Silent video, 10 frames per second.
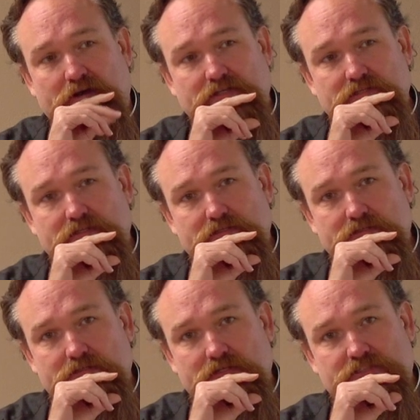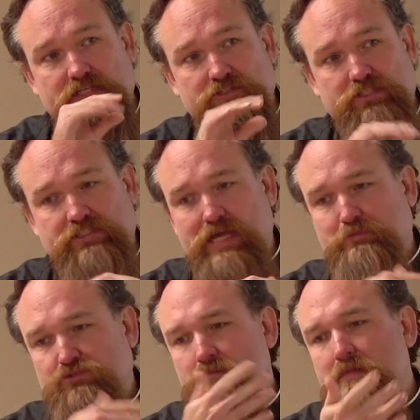but it says the
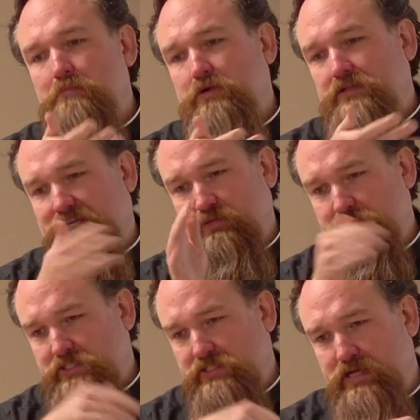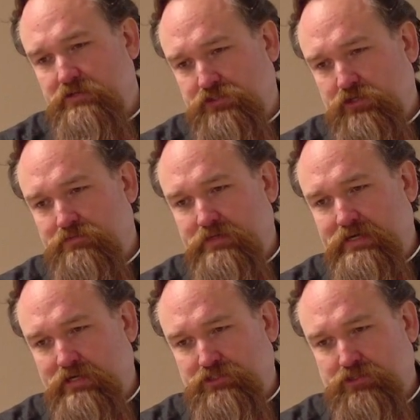disciples remembered that it was said, as you go for
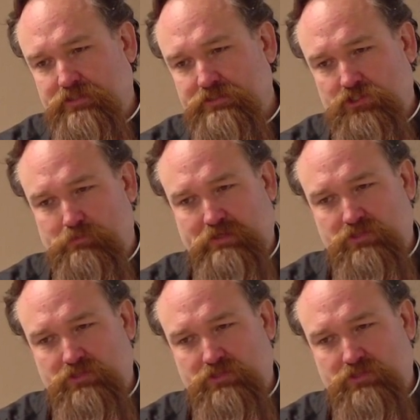your house, you are consume.